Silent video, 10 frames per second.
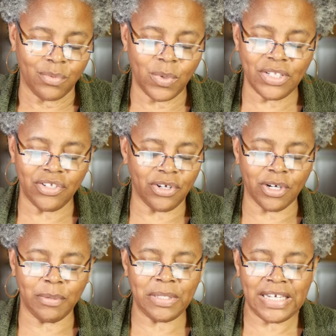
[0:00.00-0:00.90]
What
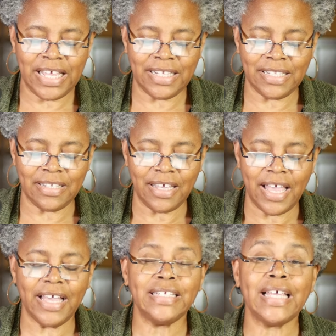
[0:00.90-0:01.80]
circumstance
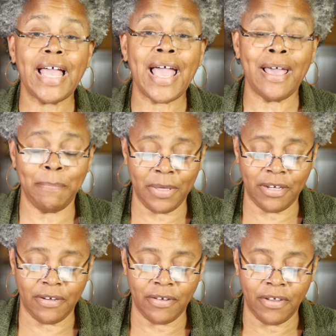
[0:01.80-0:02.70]
had to
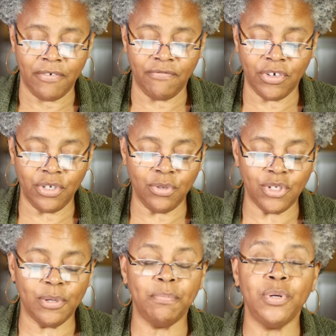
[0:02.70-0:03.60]
happen for you
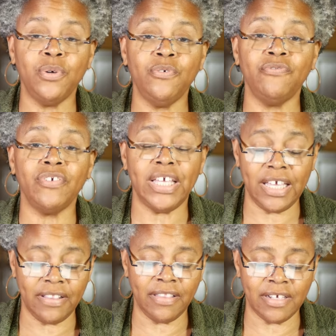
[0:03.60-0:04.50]
to move
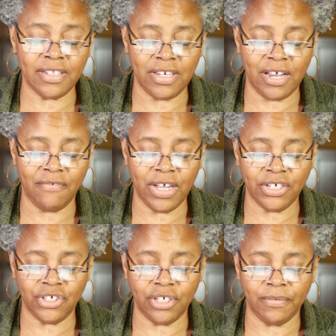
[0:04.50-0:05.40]
in this
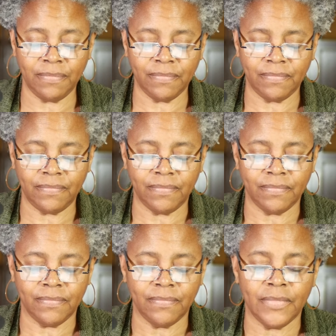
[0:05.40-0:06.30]
direction?
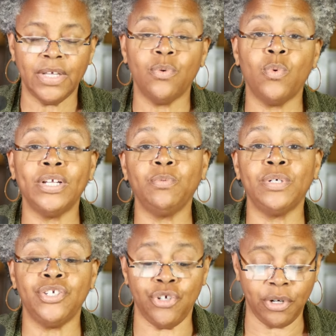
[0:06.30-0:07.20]
What
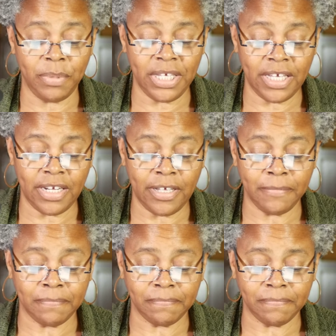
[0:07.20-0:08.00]
was your beginning?